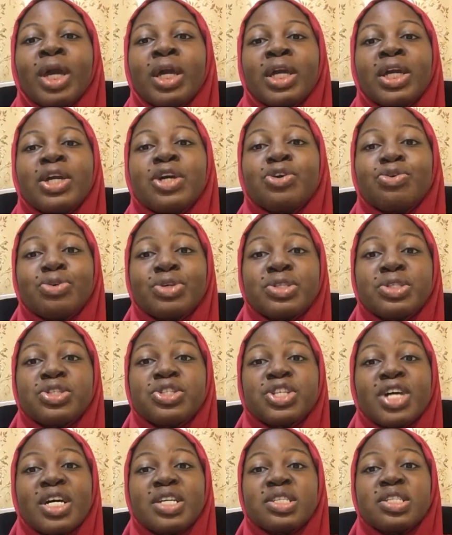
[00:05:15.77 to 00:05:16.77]
increase the
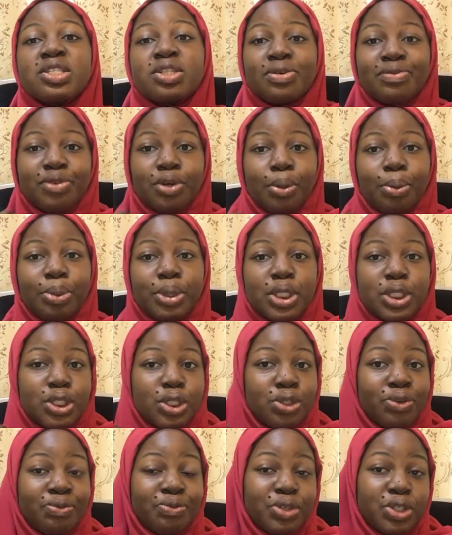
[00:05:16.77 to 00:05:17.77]
chances of your
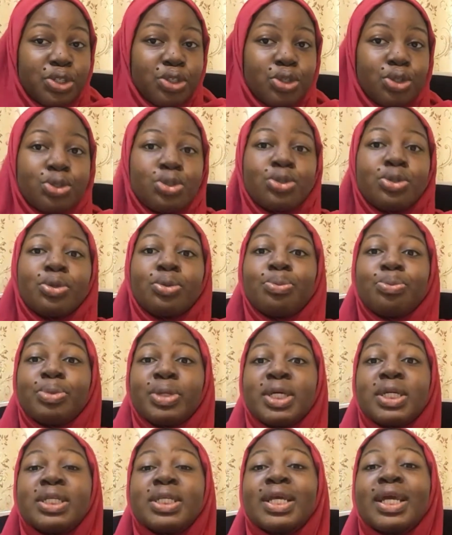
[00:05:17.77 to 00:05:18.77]
video
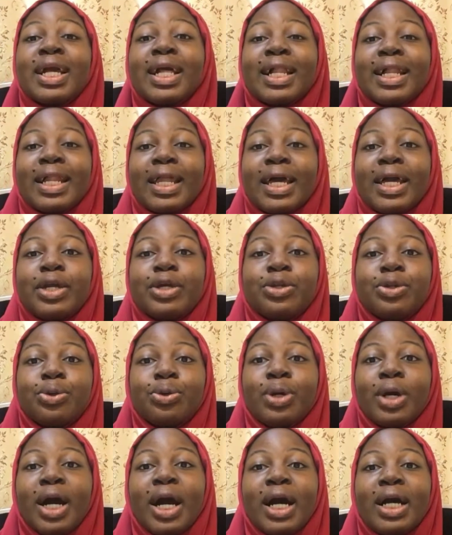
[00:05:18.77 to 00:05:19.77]
being clear,
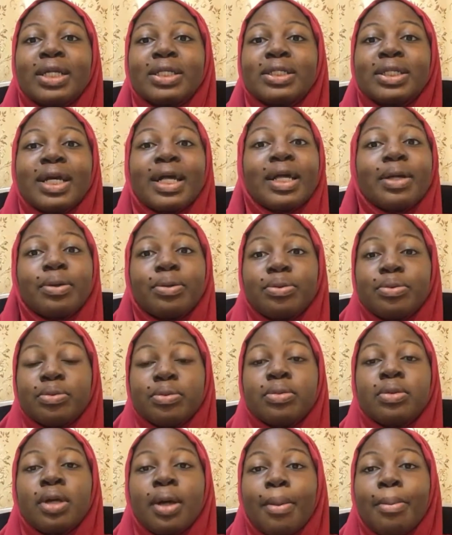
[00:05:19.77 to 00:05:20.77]
and
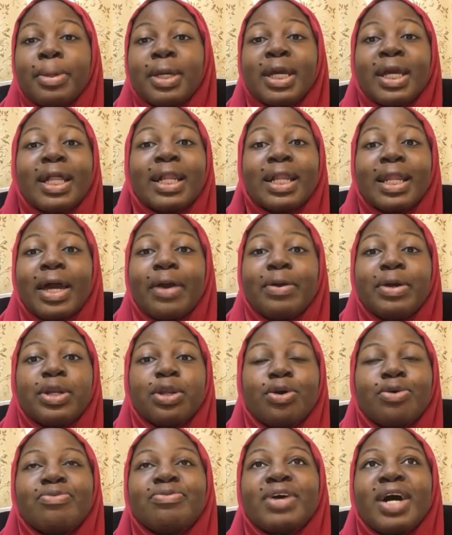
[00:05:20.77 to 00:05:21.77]
being clear
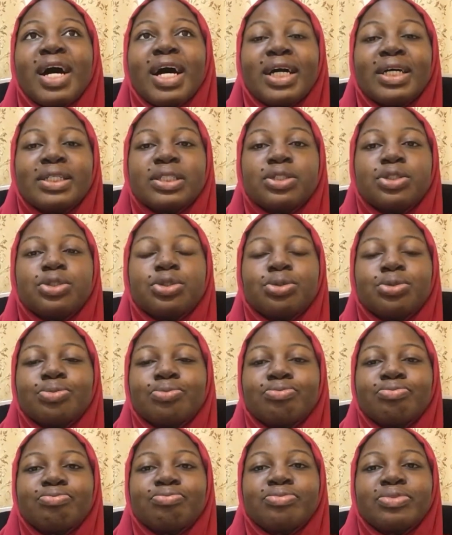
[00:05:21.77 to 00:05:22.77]
enough, and
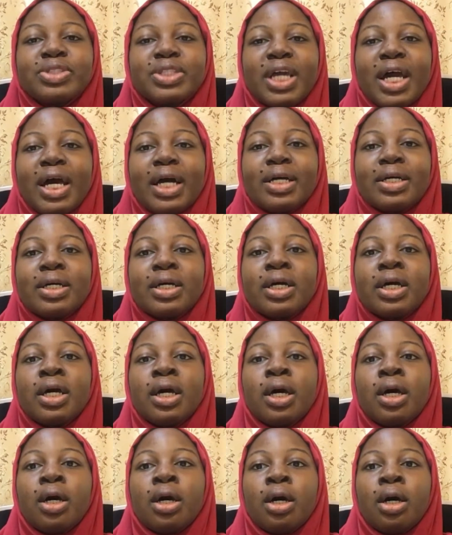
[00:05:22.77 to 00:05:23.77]
yeah,
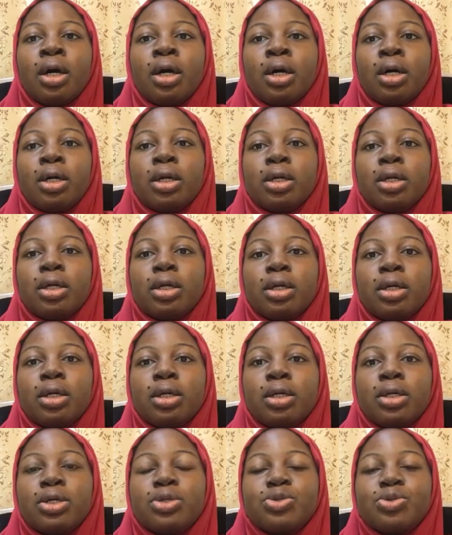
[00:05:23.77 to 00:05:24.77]

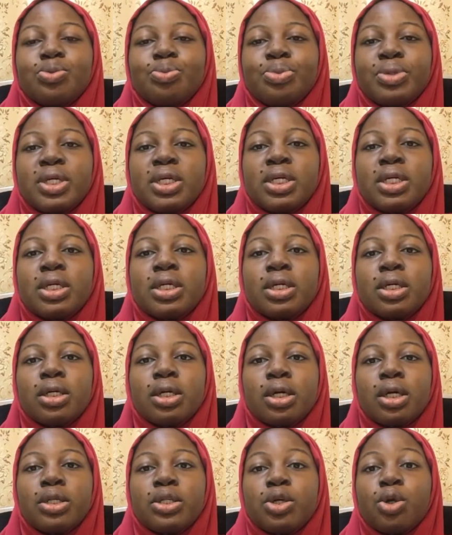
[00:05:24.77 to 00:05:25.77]
it will be
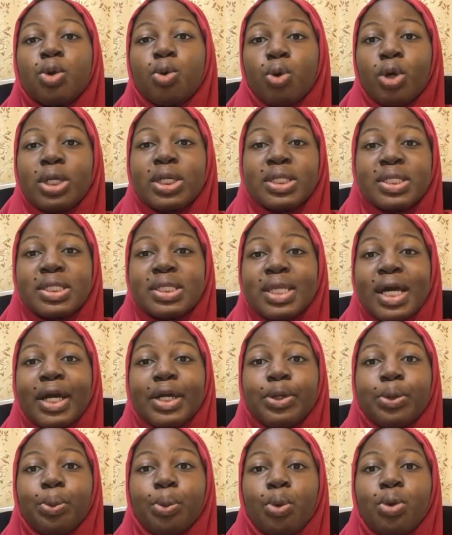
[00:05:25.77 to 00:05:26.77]
the quality that
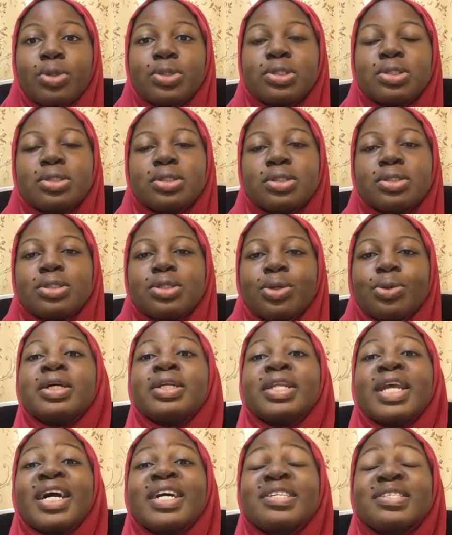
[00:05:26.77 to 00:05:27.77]
you want. So
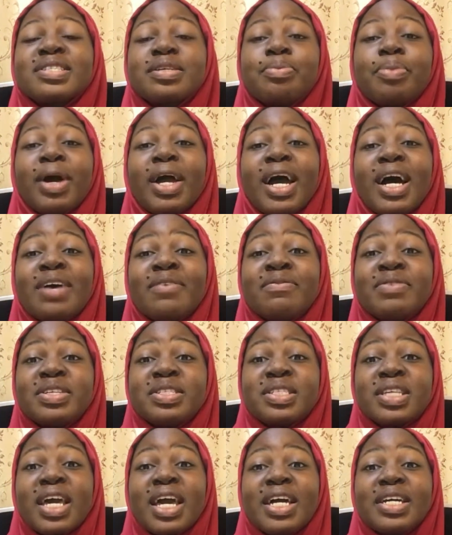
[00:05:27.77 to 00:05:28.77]
the next tip I have
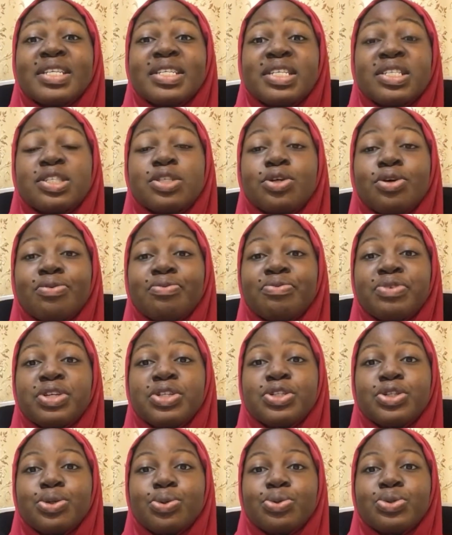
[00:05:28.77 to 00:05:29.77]
is edit your
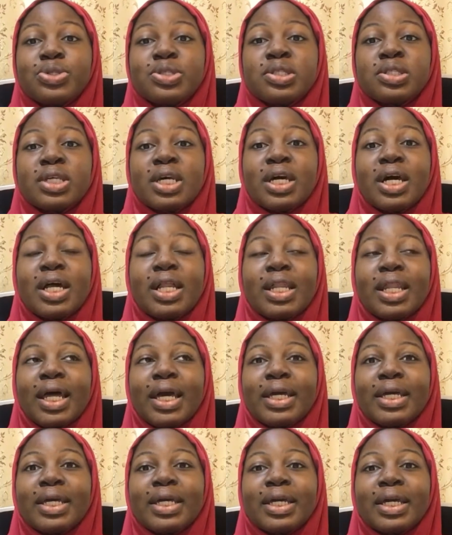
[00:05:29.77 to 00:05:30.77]
videos.
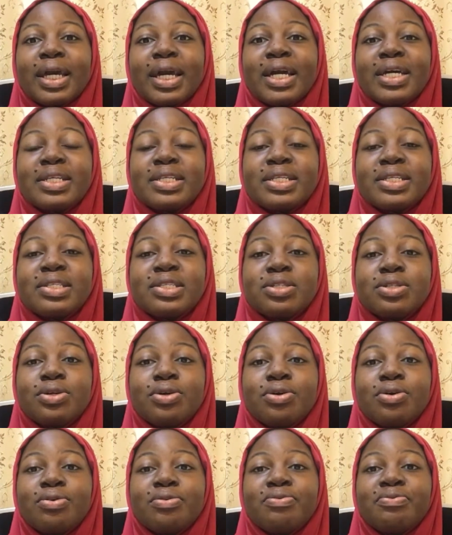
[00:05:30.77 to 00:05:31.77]
Like edit
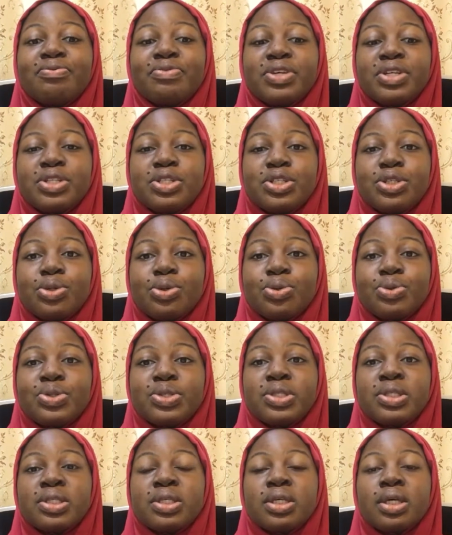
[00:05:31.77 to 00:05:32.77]
your
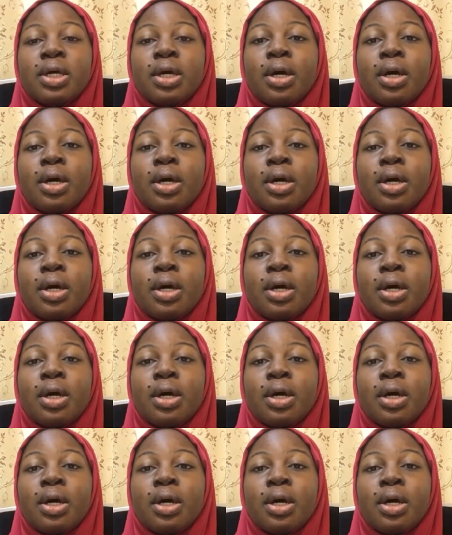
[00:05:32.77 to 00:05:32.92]
videos